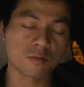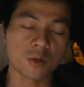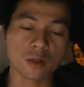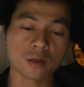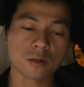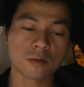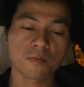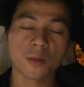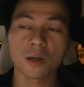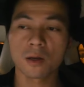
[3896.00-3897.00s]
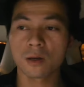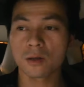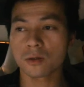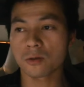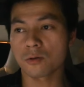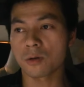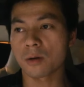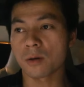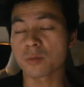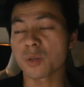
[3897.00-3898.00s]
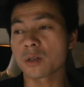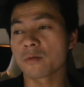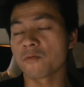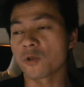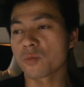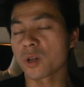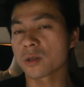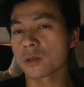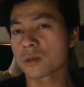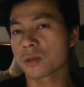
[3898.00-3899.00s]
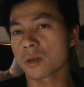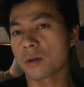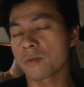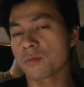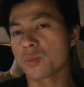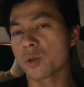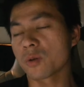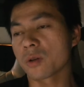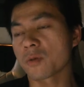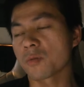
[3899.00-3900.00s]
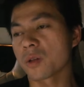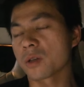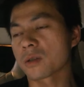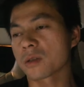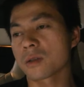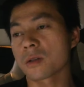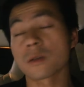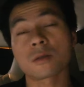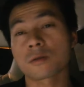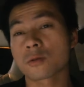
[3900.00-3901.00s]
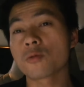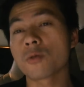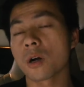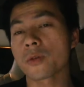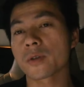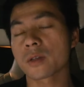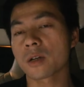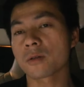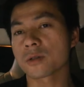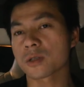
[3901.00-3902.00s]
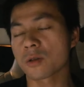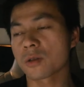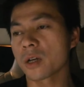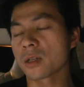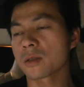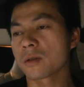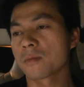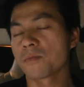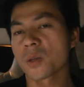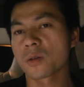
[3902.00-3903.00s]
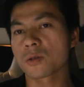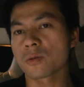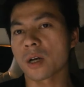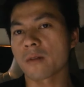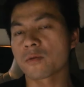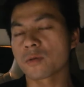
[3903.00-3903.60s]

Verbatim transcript: places. So uh, especially in warm places, um, people have complained that uh, it's too hot in there on sunny days, so they have to